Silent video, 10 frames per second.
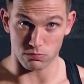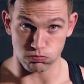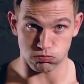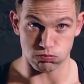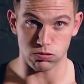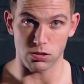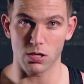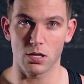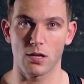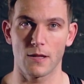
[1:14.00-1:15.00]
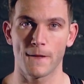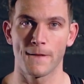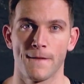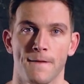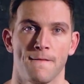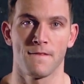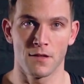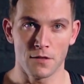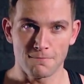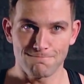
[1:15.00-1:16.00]
wrist a little bit more and
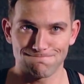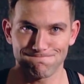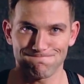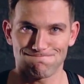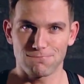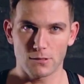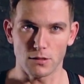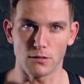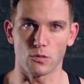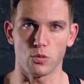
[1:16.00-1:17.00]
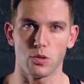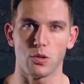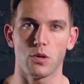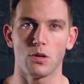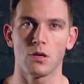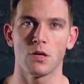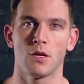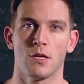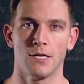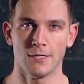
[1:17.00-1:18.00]
just focus on this side of the
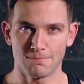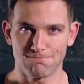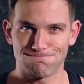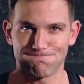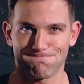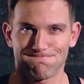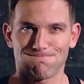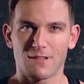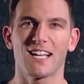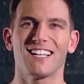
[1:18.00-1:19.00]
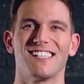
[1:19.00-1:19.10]
delts that we want to work